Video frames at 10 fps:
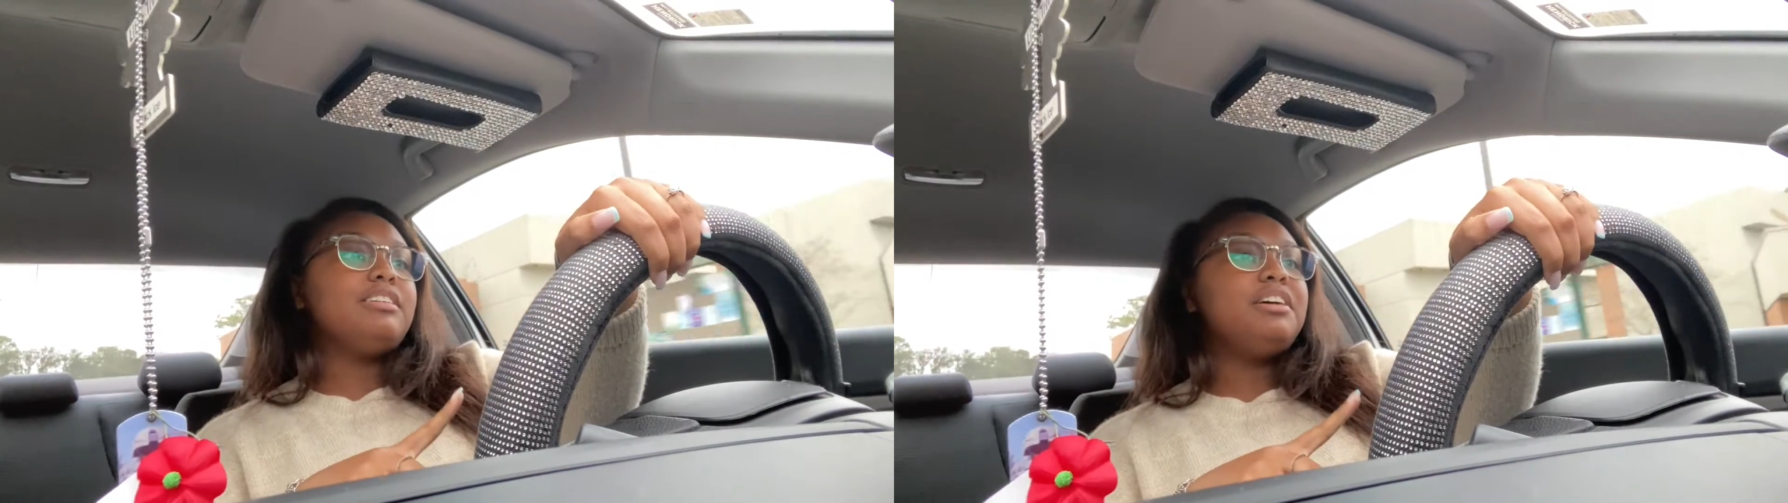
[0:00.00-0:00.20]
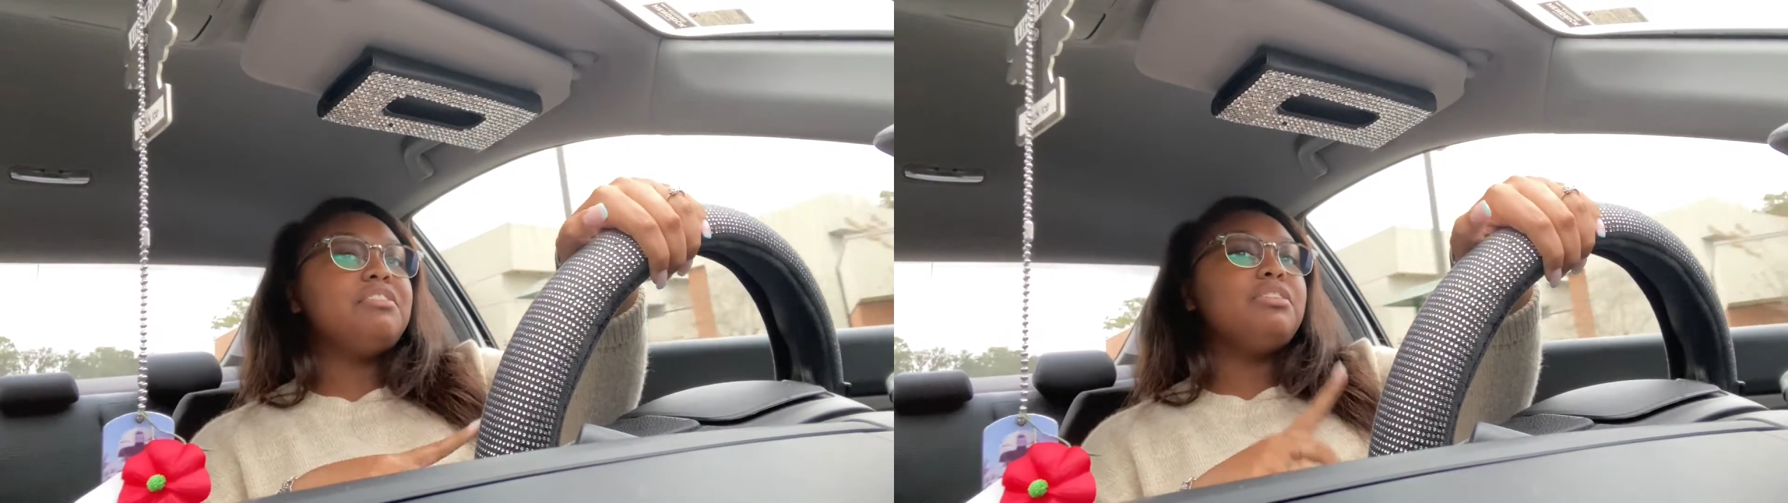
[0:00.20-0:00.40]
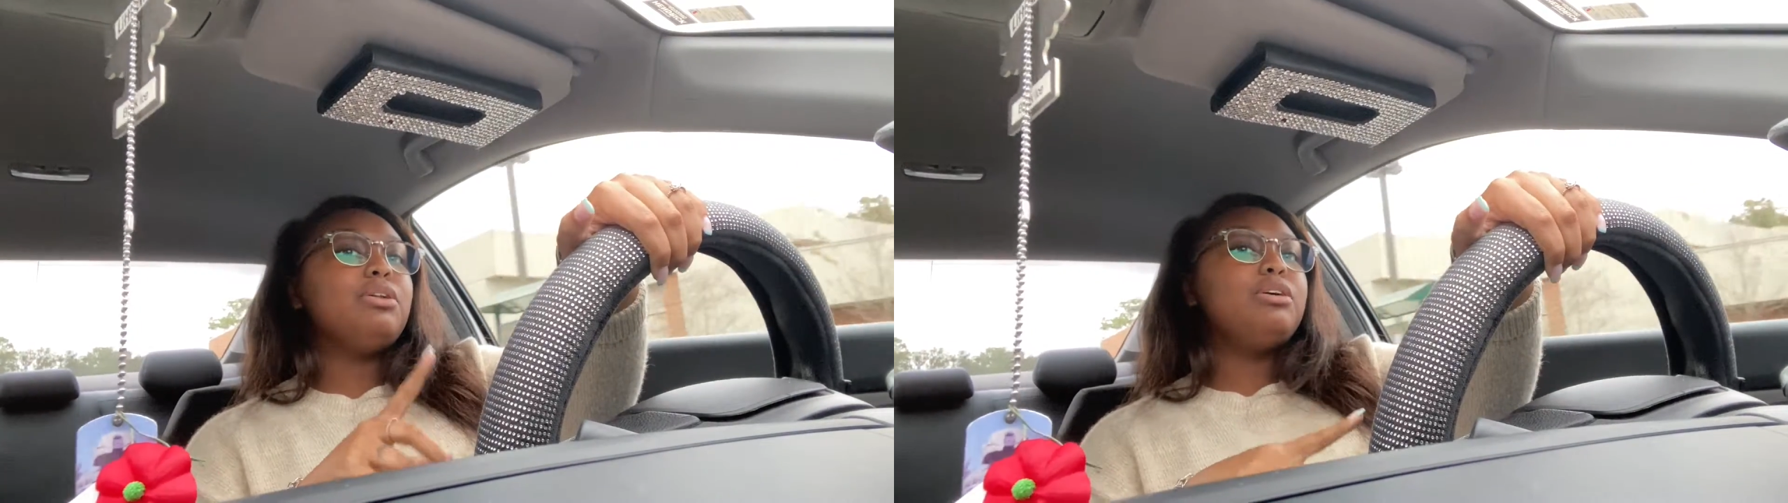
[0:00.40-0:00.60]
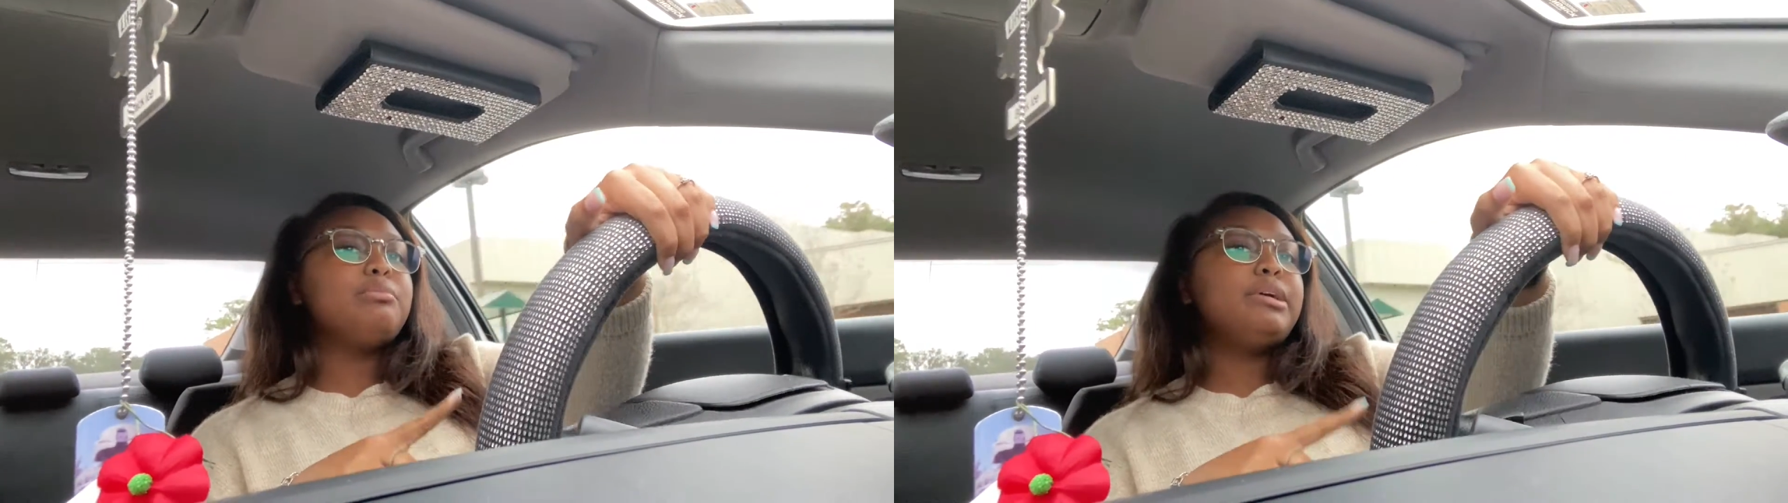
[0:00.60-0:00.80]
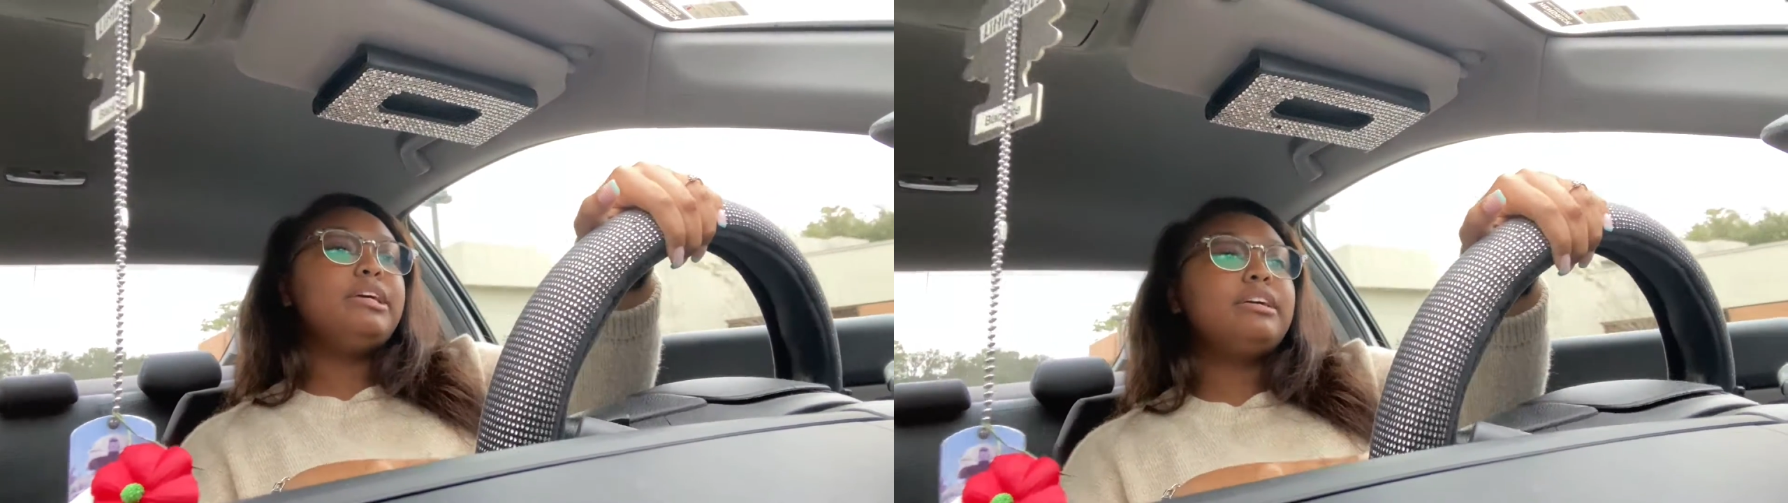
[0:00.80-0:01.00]
then I have a
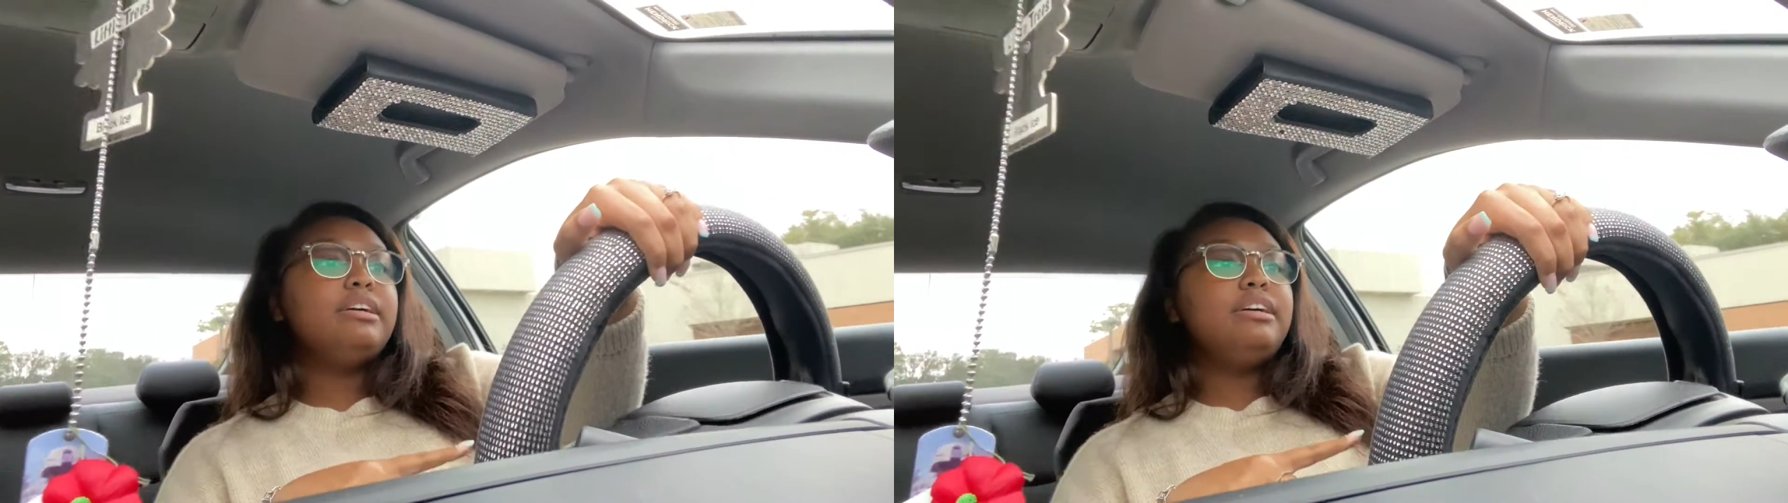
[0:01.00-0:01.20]
long break